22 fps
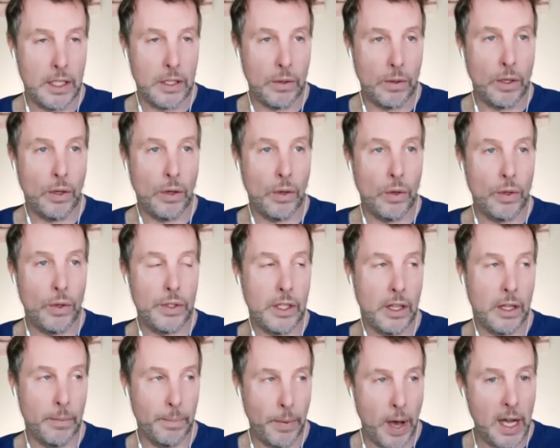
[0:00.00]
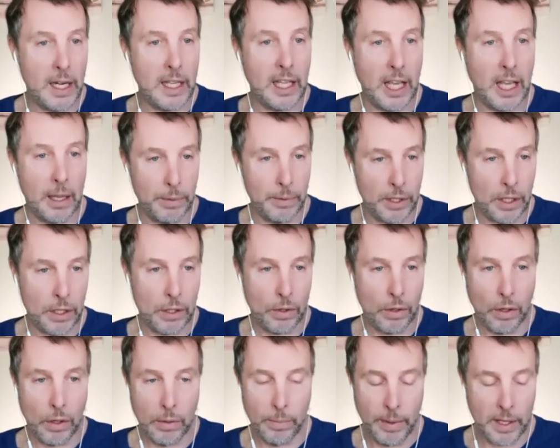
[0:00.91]
So it holds the body keeps the
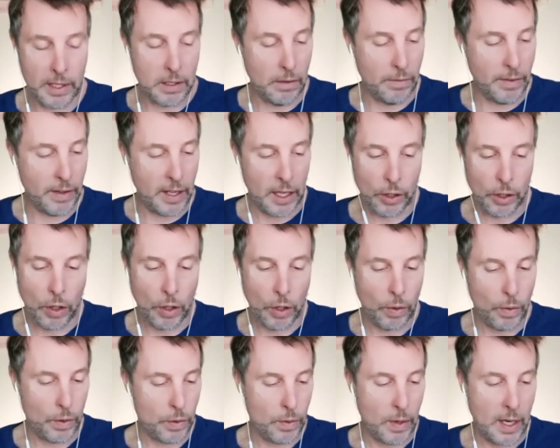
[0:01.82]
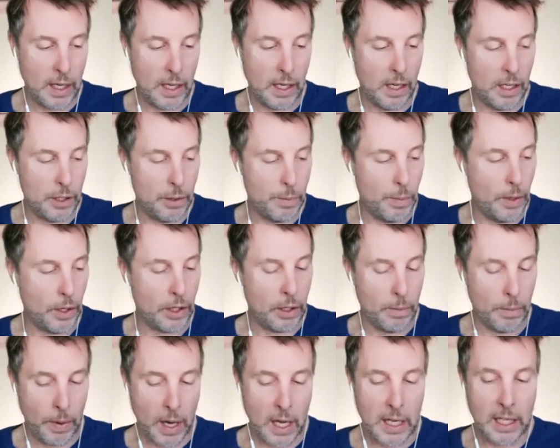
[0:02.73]
score. Bessel van der Kolk was right in his book.
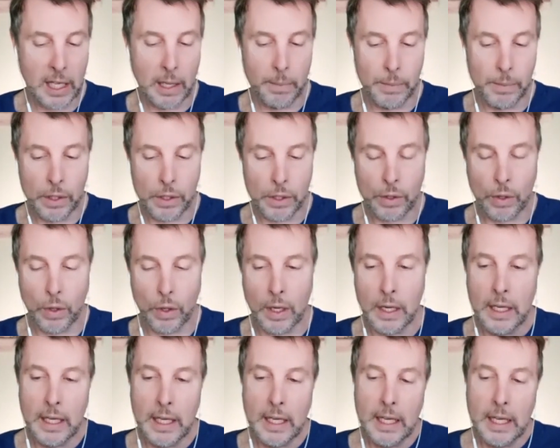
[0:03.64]
The body keeps the score.